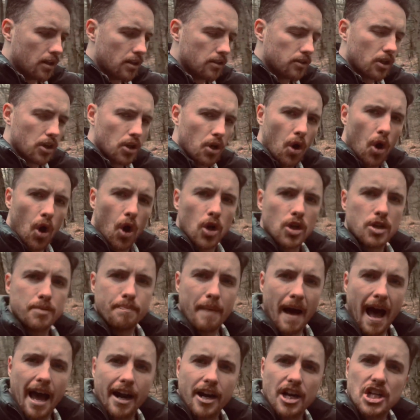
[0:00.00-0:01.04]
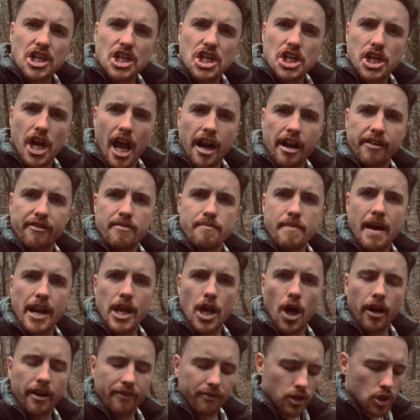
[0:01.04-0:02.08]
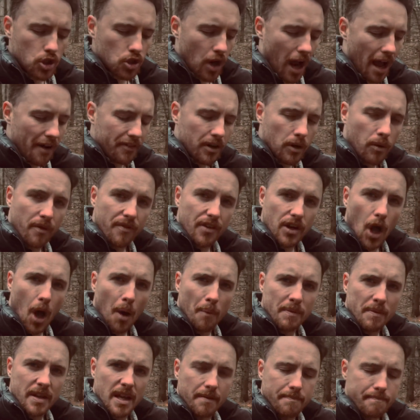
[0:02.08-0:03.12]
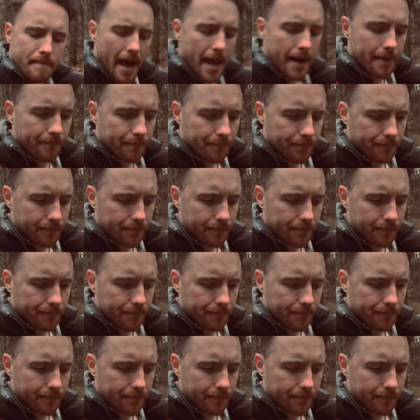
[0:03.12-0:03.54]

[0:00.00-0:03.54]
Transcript: the Lord Baron Sheriff of Merioneth was travelling with a company of men.